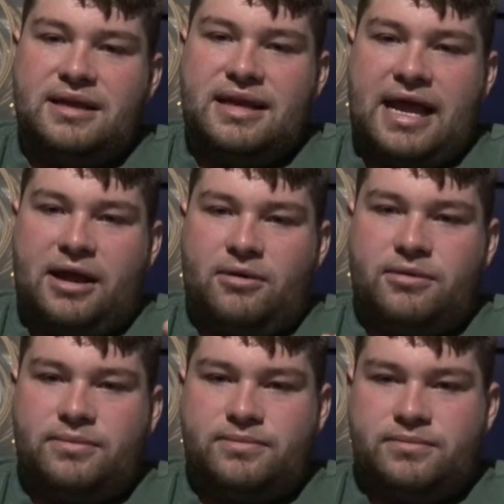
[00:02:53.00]
Now,
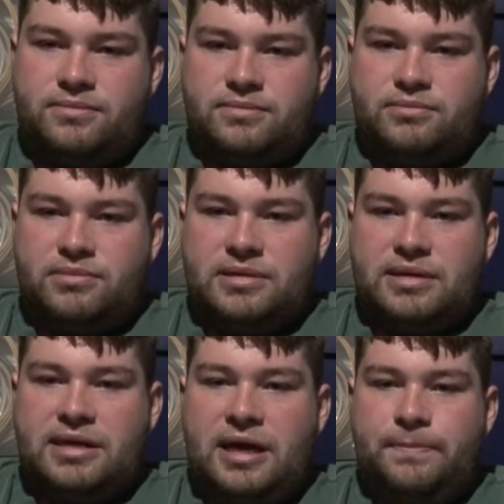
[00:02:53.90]

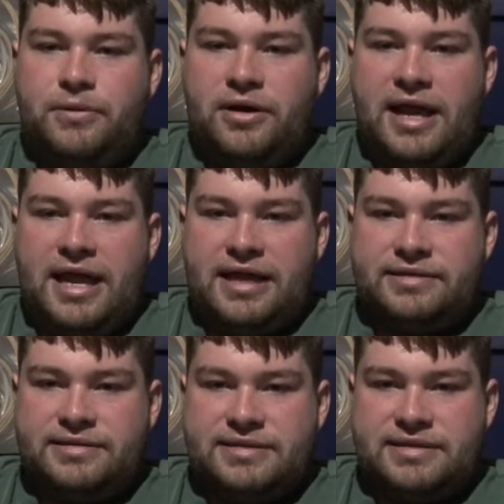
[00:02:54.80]
cup your
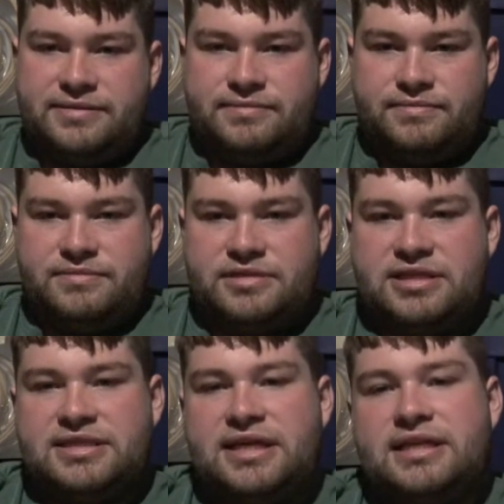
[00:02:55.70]
hands,
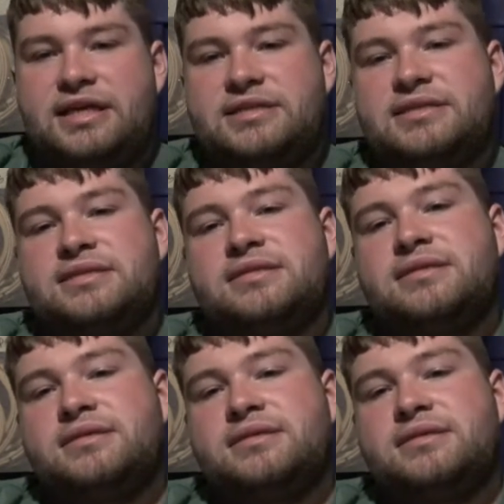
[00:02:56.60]
just like this.